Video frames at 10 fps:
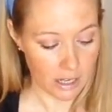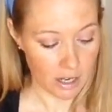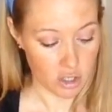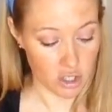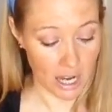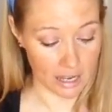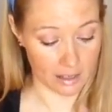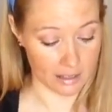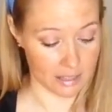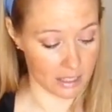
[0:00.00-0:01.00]

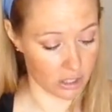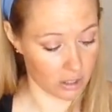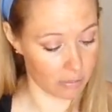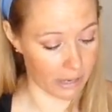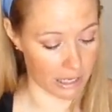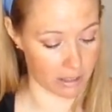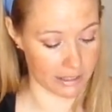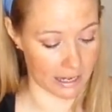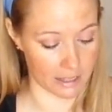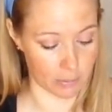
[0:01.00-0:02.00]
Shake. See the current battery
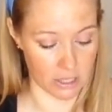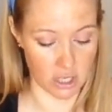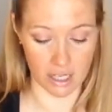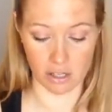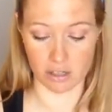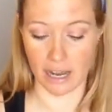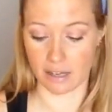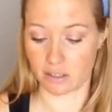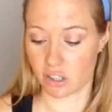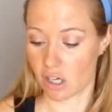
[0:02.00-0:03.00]
status by shaking your
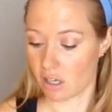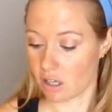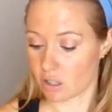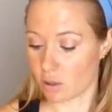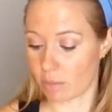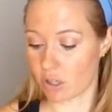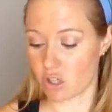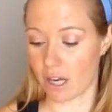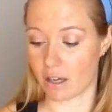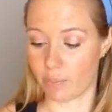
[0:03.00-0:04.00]
dash. So I'm going to
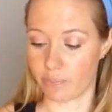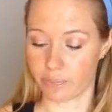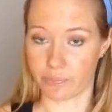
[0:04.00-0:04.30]
shake them.